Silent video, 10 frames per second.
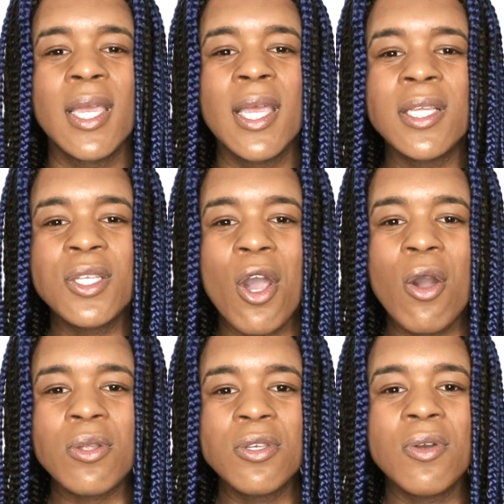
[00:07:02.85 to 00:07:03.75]
His
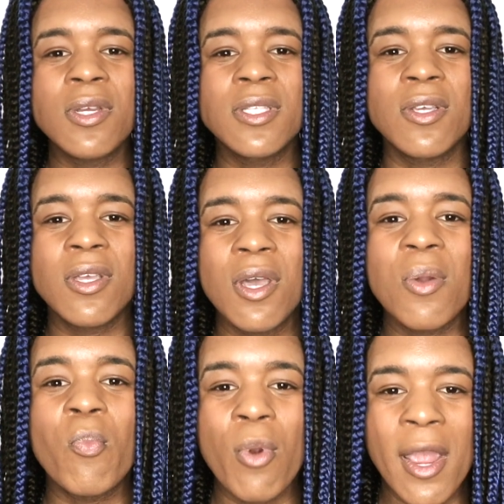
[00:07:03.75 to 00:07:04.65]
go-to is to
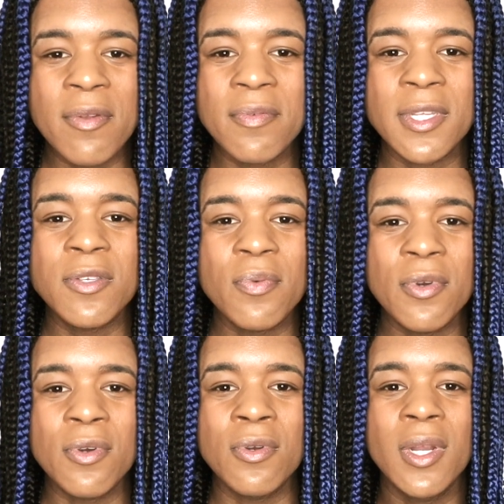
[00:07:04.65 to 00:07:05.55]
cook breakfast
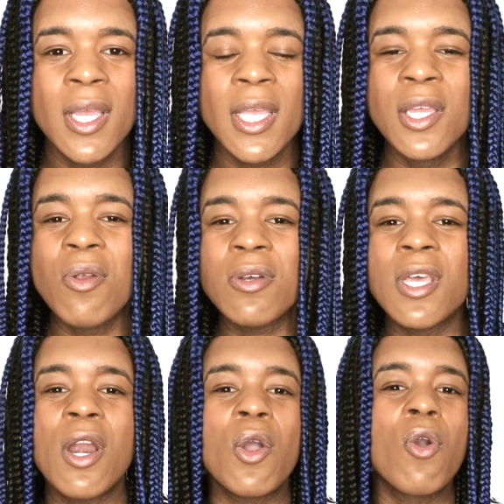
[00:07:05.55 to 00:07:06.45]
food. He knows
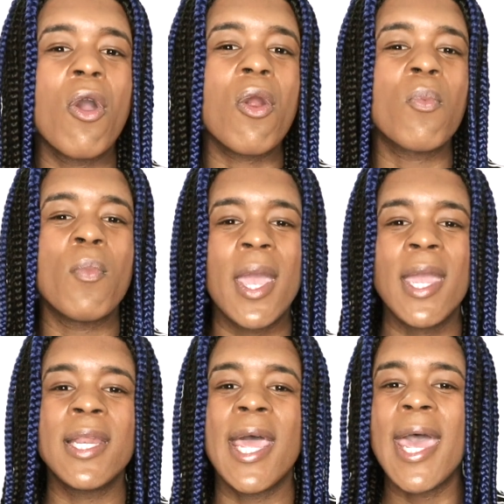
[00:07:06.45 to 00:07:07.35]
how to
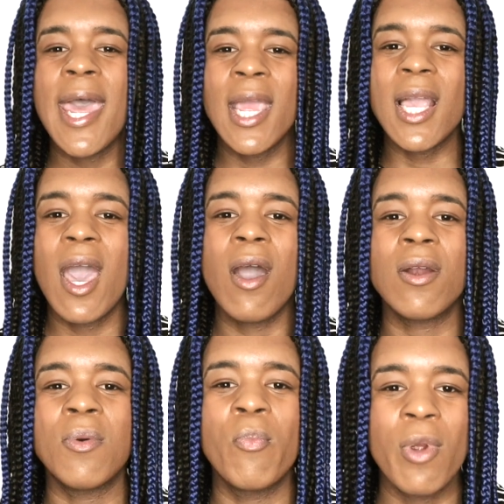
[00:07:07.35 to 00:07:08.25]
gourmet the heck
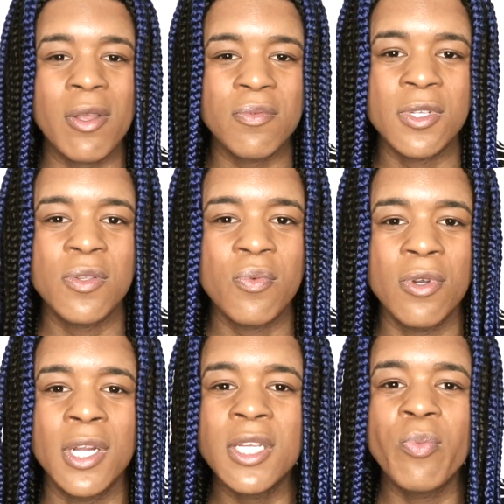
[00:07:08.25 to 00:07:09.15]
out of breakfast
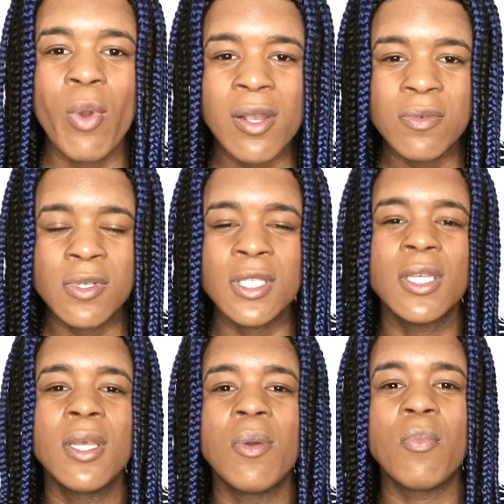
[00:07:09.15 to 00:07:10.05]
food. His
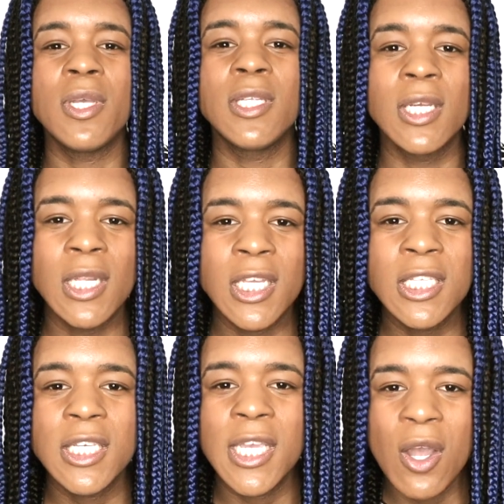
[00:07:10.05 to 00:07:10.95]
breakfast be
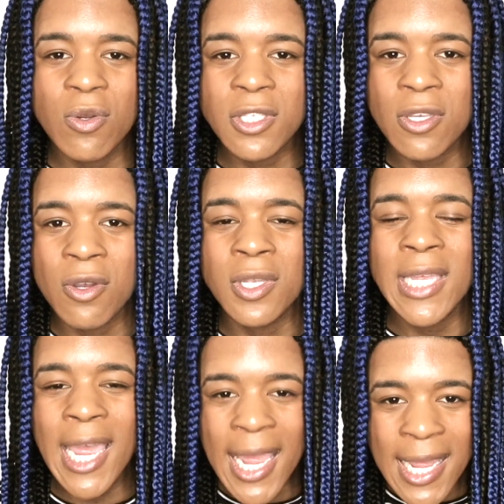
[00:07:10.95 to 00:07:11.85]

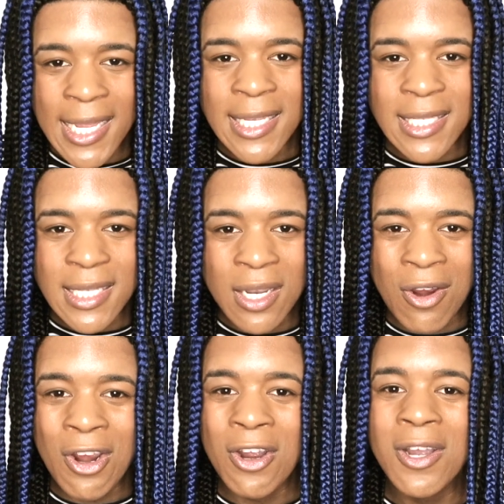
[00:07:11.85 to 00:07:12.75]
delicioso. Yes,
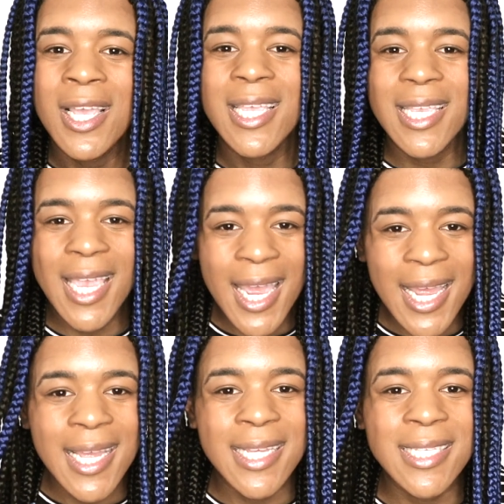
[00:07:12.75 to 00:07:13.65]
girl,
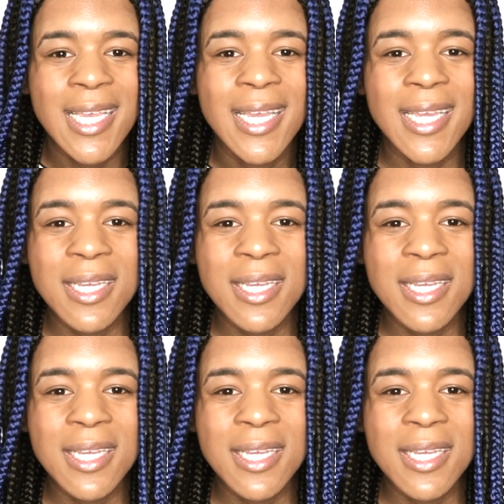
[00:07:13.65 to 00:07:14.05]
yes.